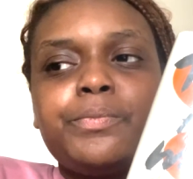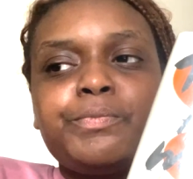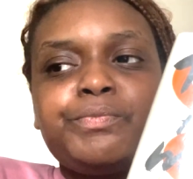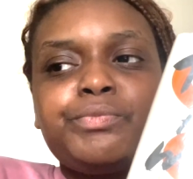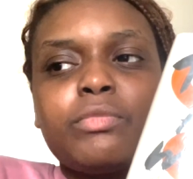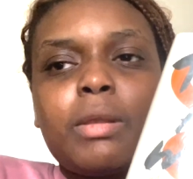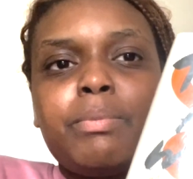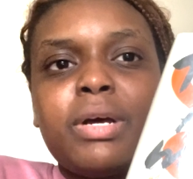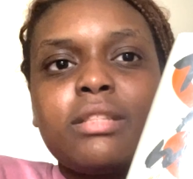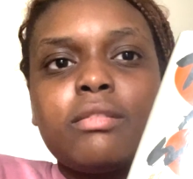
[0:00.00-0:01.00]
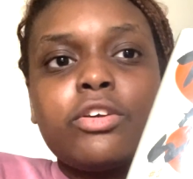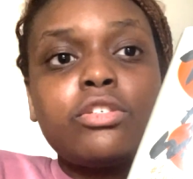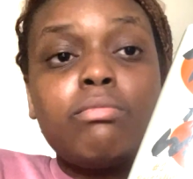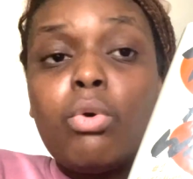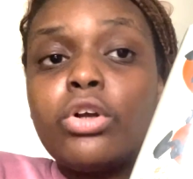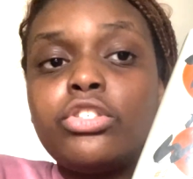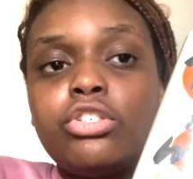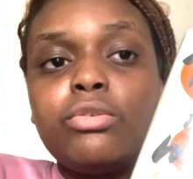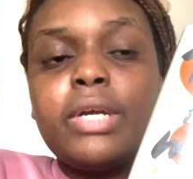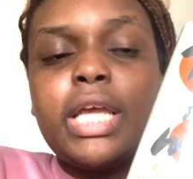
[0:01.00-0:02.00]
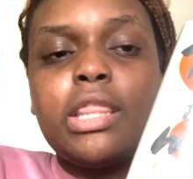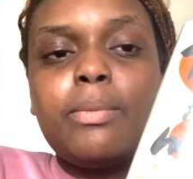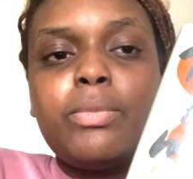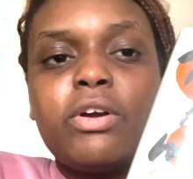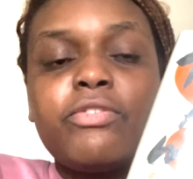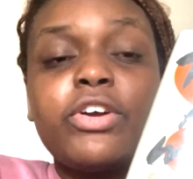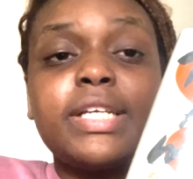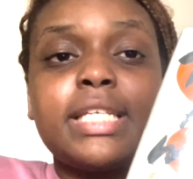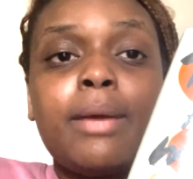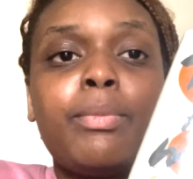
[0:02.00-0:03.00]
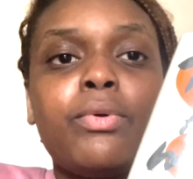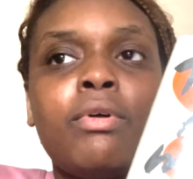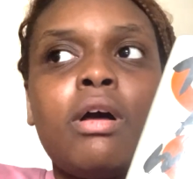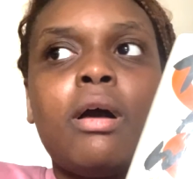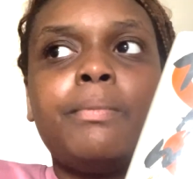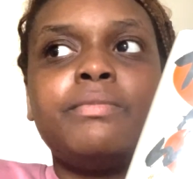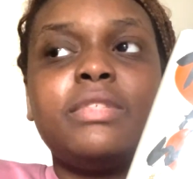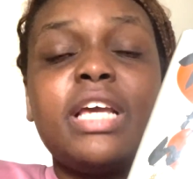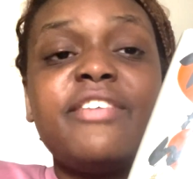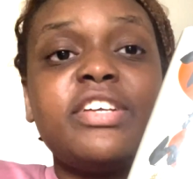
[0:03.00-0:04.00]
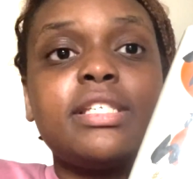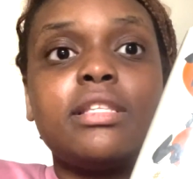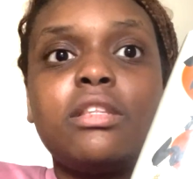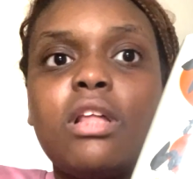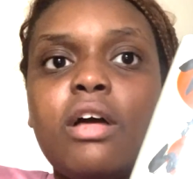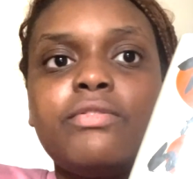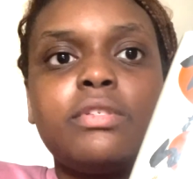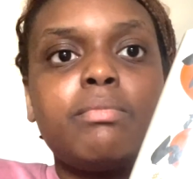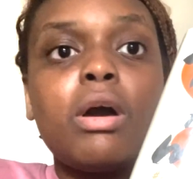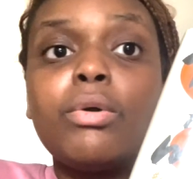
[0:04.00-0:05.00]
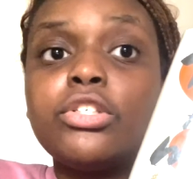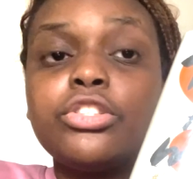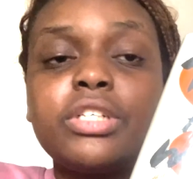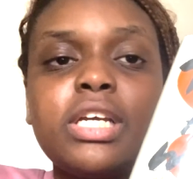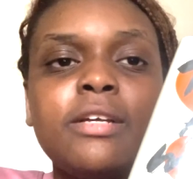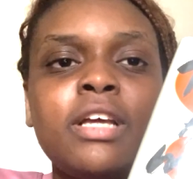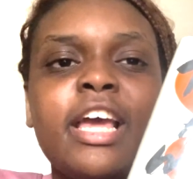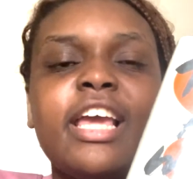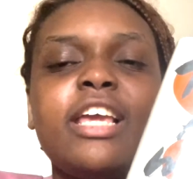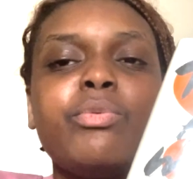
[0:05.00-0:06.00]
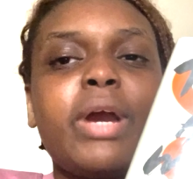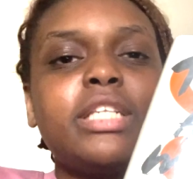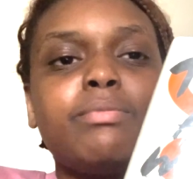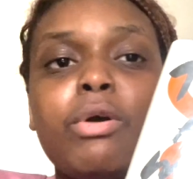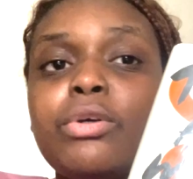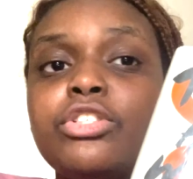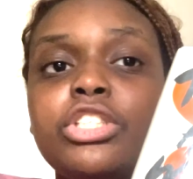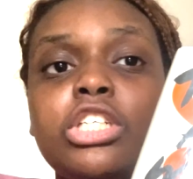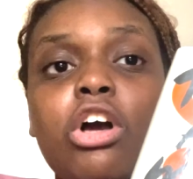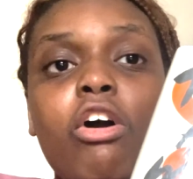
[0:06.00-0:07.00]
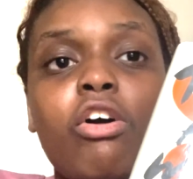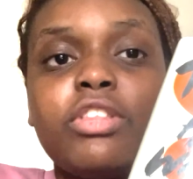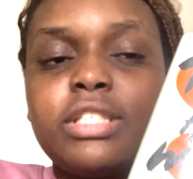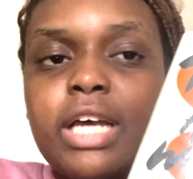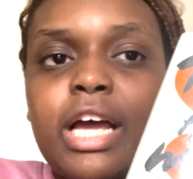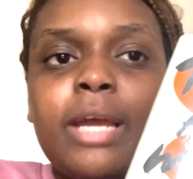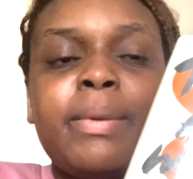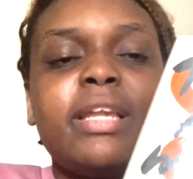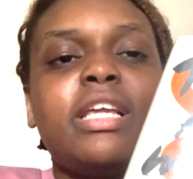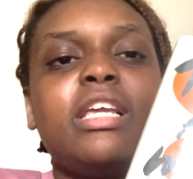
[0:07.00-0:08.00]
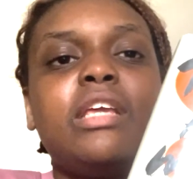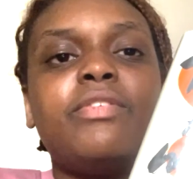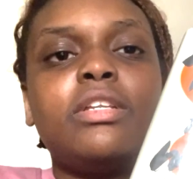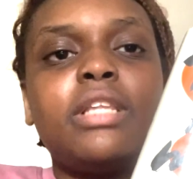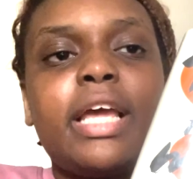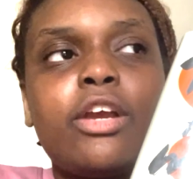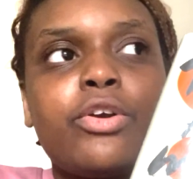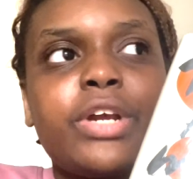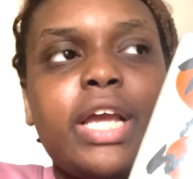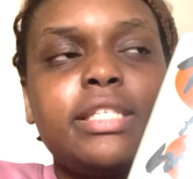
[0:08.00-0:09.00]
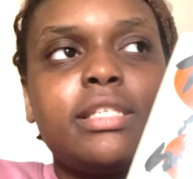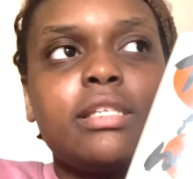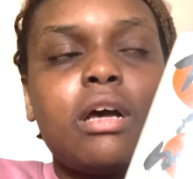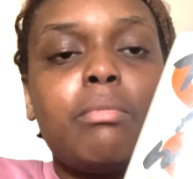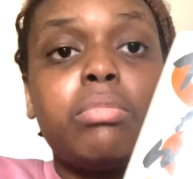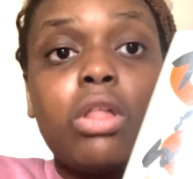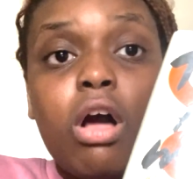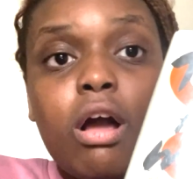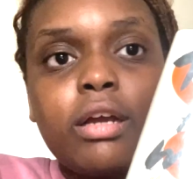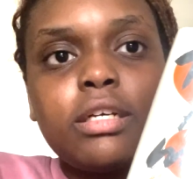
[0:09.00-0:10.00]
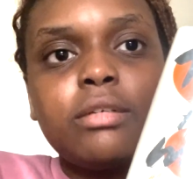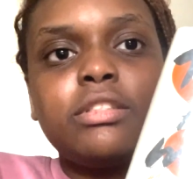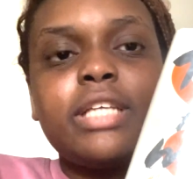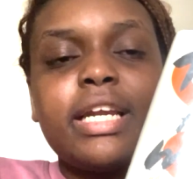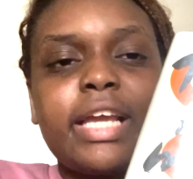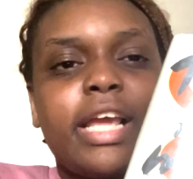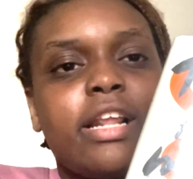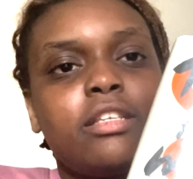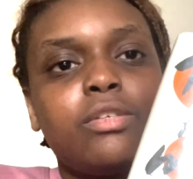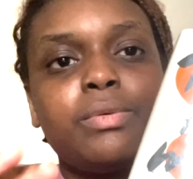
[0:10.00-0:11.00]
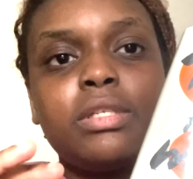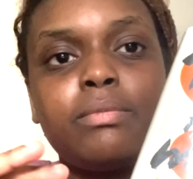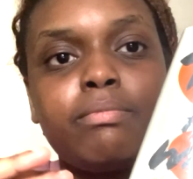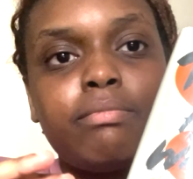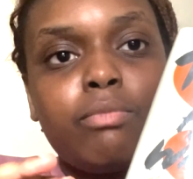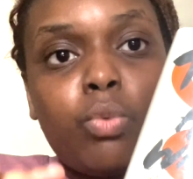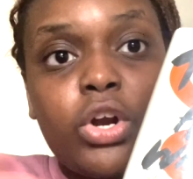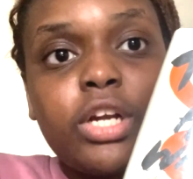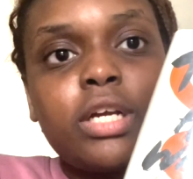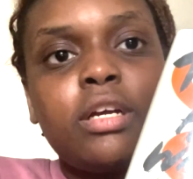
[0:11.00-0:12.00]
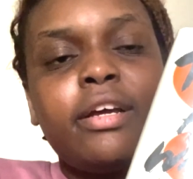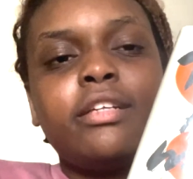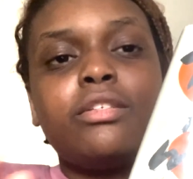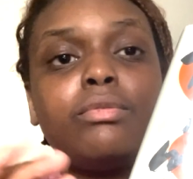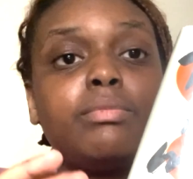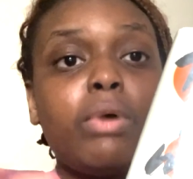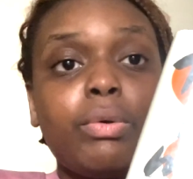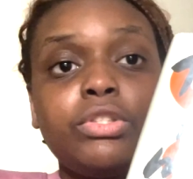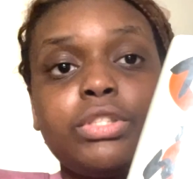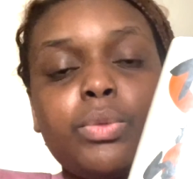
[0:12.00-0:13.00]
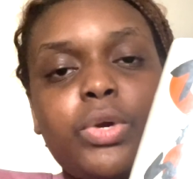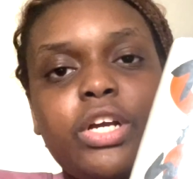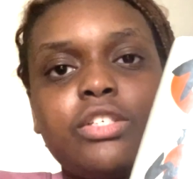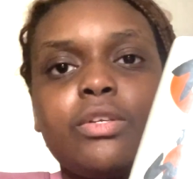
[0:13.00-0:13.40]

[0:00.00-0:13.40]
um, but there's more to it in the book. For example, Davis loves poetry. He writes poetry all the time, and he even like creates a blog dedicated to his work, to his poetry